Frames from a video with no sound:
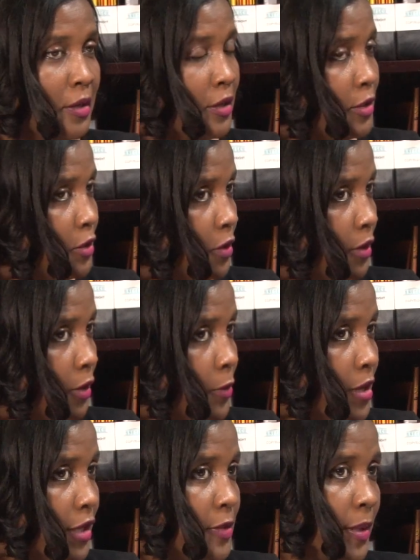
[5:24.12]
So are
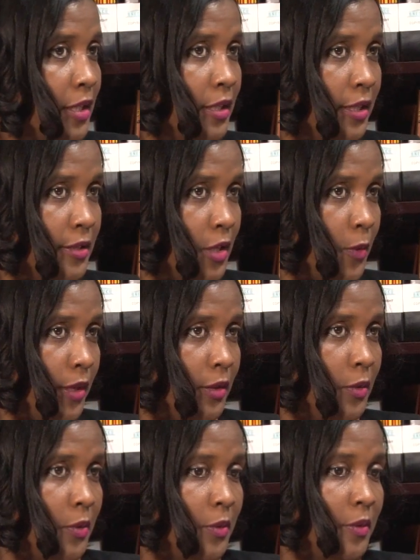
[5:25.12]
we expecting a sequel
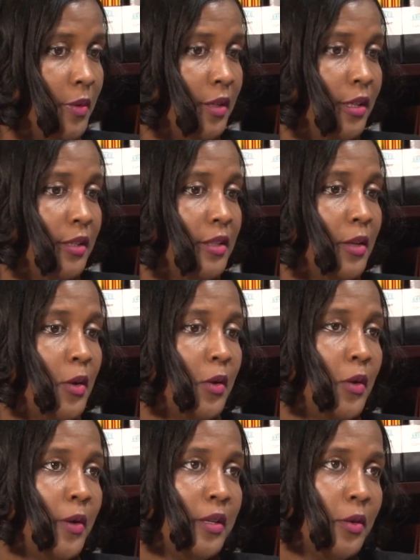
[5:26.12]
to
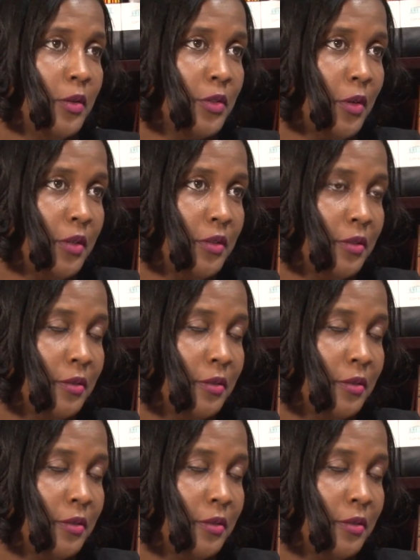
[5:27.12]
Koko and Kush Kush?